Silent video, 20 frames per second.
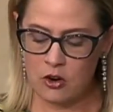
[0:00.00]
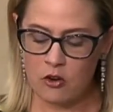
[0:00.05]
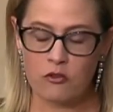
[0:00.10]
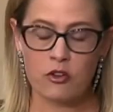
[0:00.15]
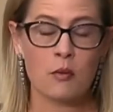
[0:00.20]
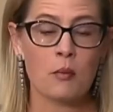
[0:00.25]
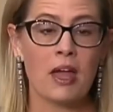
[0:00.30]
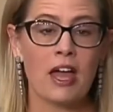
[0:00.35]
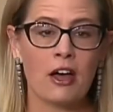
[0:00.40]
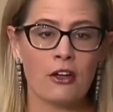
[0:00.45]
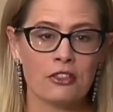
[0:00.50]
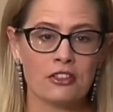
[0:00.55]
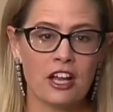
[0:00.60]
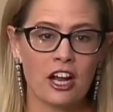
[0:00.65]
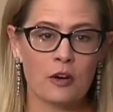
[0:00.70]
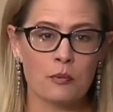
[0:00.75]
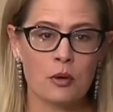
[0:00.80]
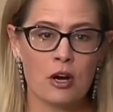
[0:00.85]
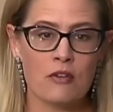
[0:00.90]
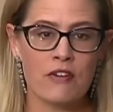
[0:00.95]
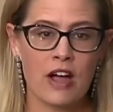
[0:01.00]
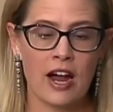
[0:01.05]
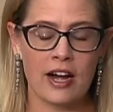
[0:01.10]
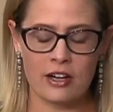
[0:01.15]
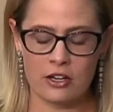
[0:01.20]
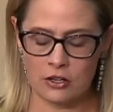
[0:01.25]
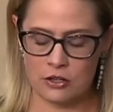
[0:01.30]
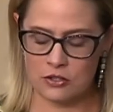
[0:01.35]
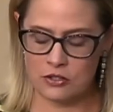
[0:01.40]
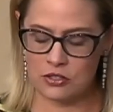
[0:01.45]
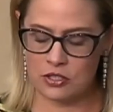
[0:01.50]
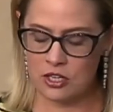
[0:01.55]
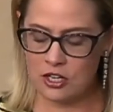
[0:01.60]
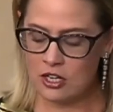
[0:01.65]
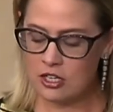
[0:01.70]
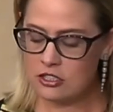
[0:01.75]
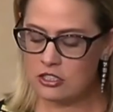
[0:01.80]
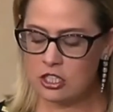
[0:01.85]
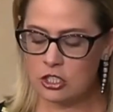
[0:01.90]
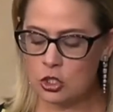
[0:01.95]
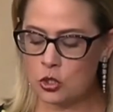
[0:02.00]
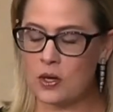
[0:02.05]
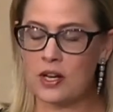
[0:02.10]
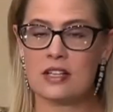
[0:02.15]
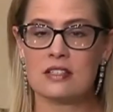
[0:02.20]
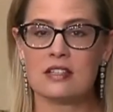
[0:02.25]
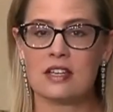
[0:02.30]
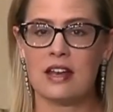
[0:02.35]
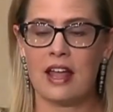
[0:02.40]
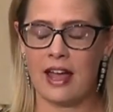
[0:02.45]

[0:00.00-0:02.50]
from healthcare providers to transit